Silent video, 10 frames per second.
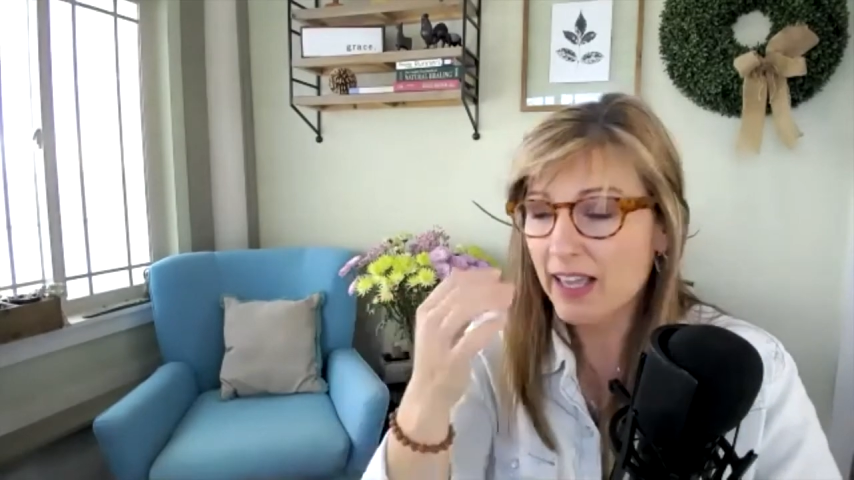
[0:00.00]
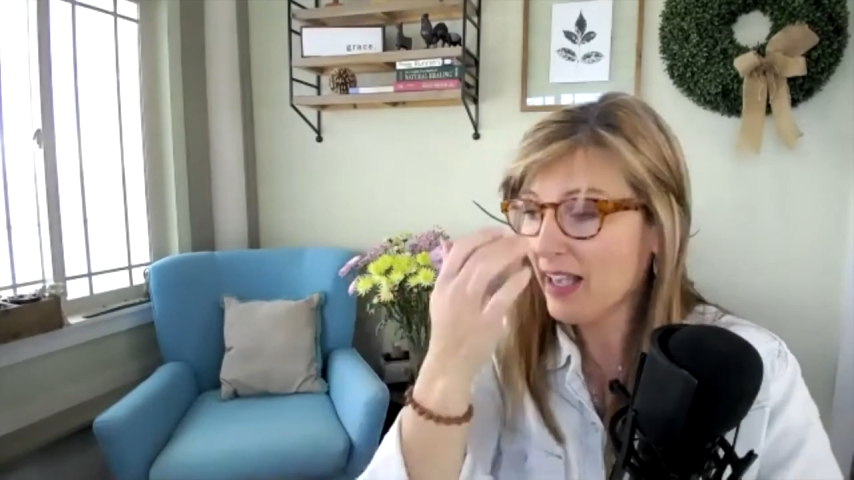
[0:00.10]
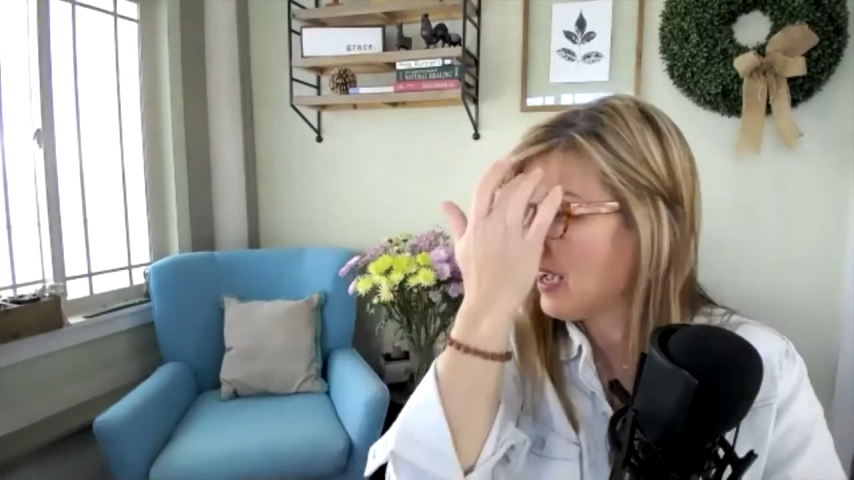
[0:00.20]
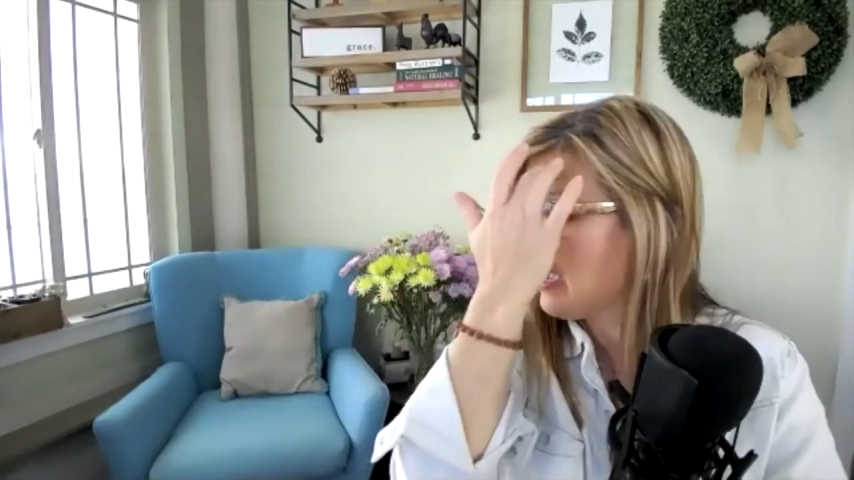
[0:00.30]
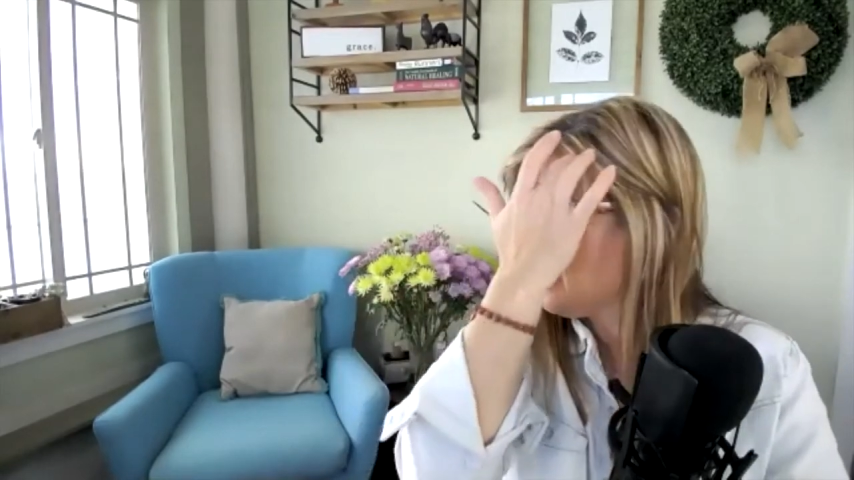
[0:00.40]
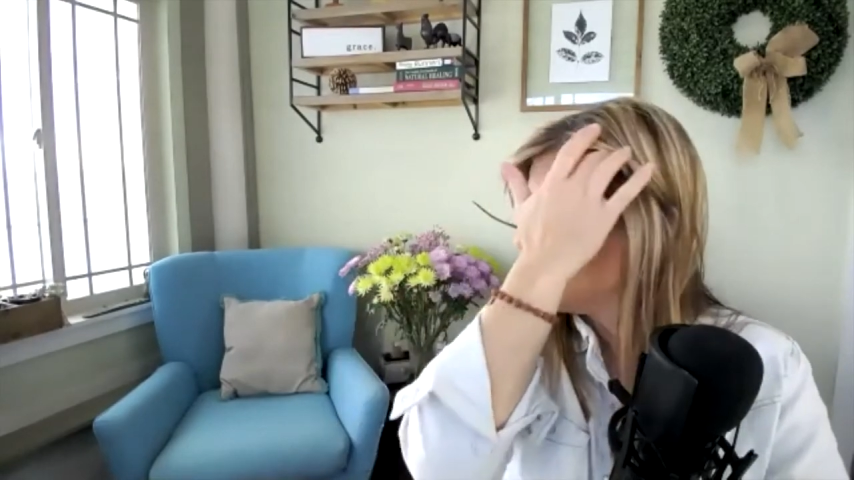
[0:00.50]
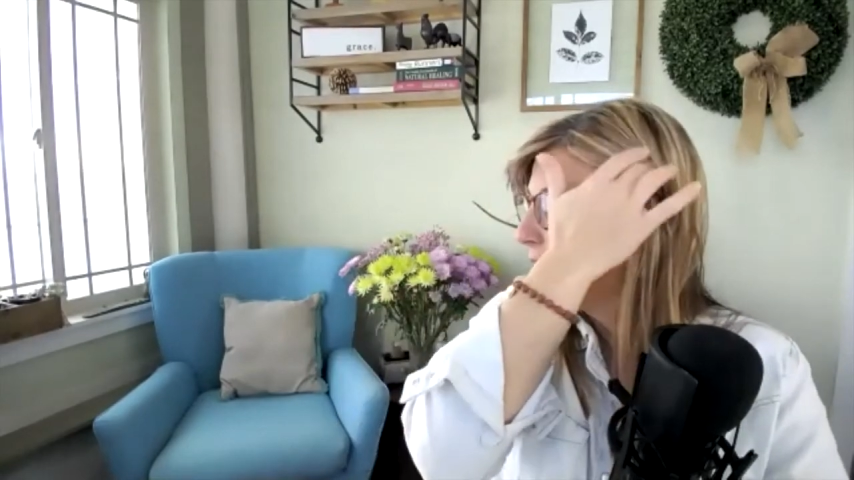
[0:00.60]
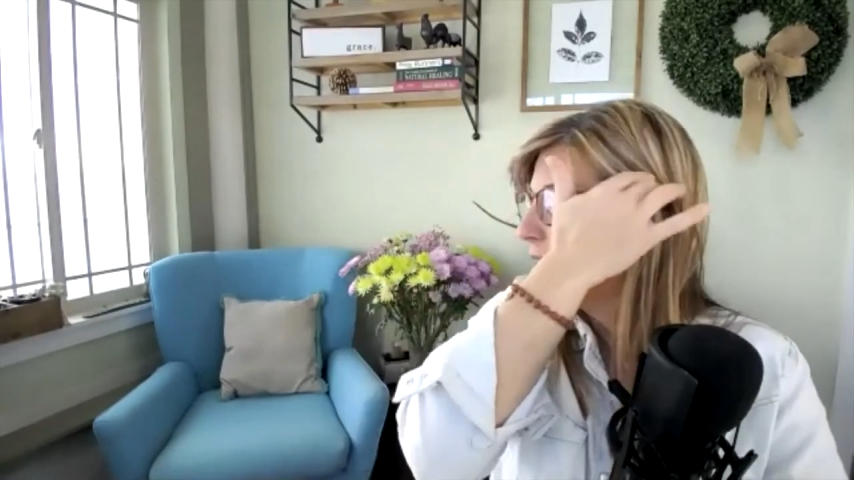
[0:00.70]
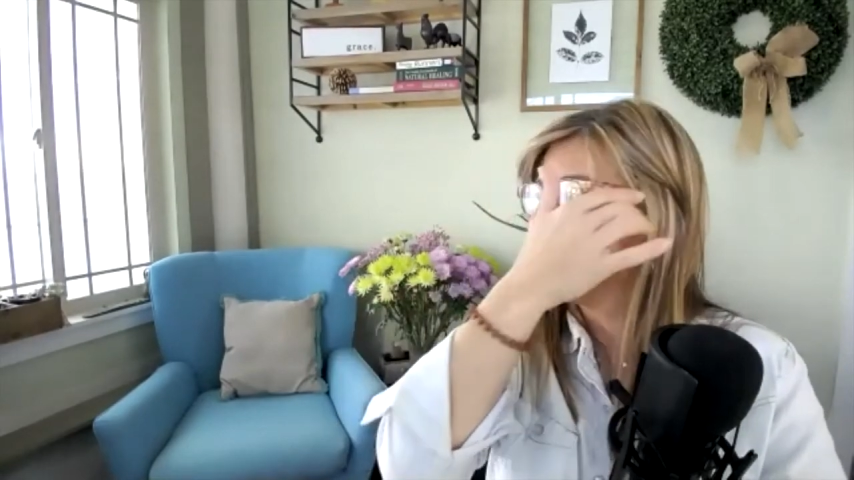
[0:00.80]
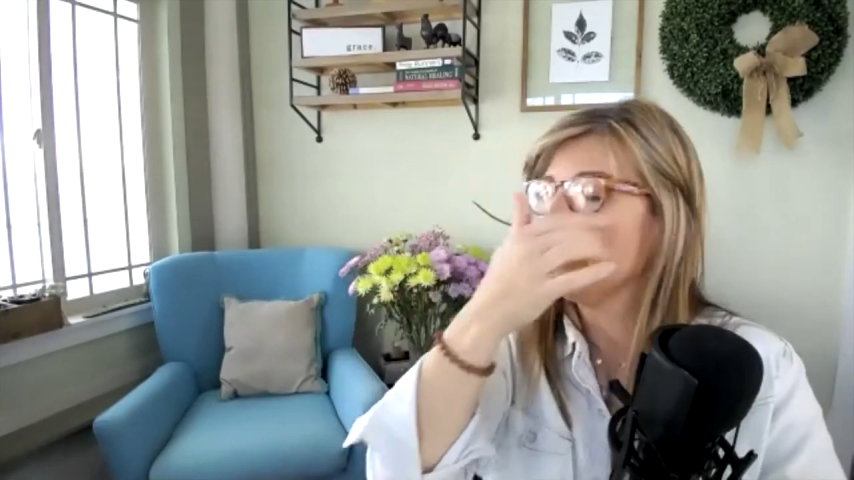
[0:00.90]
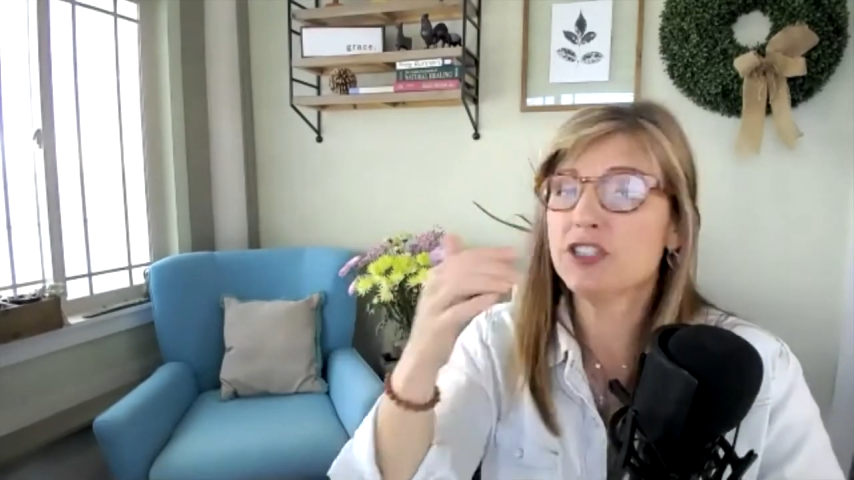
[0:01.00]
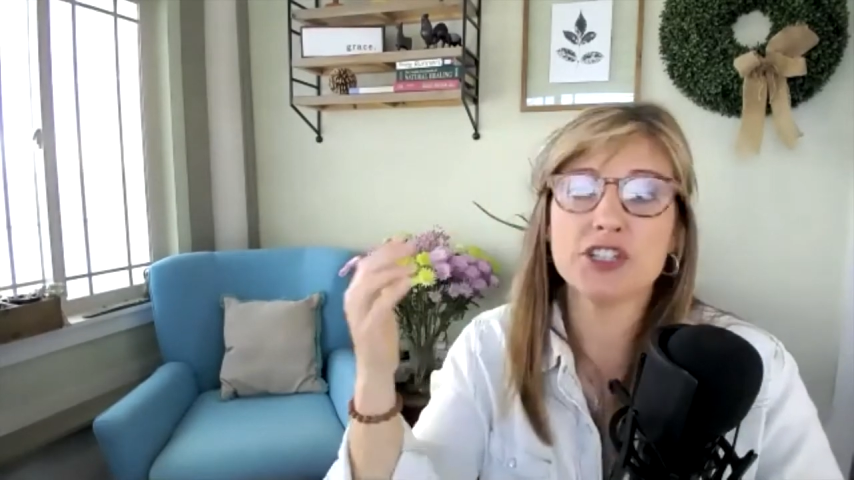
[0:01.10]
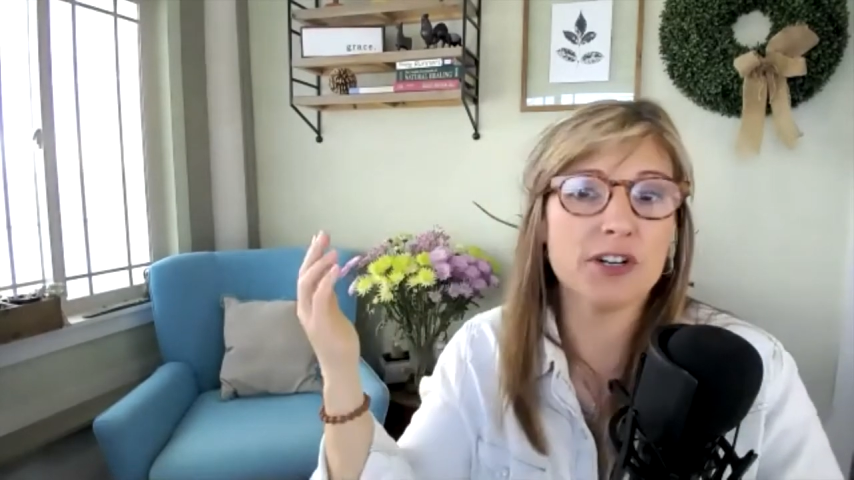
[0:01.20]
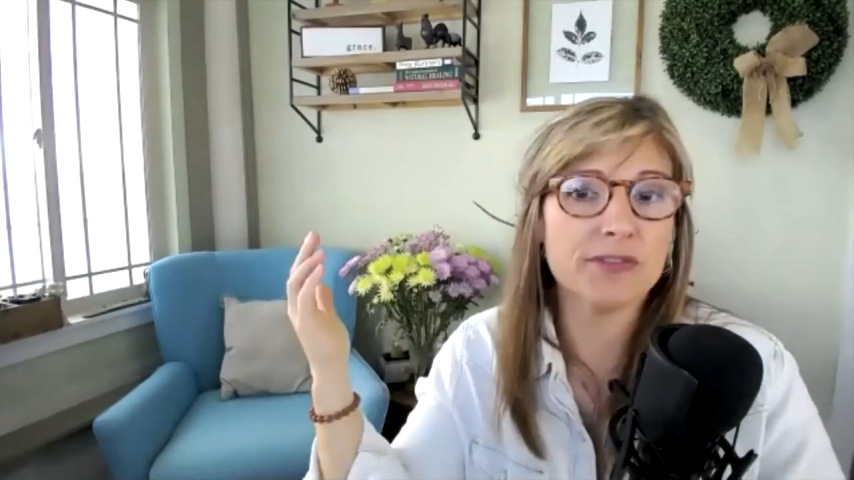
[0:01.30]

I mean, sure,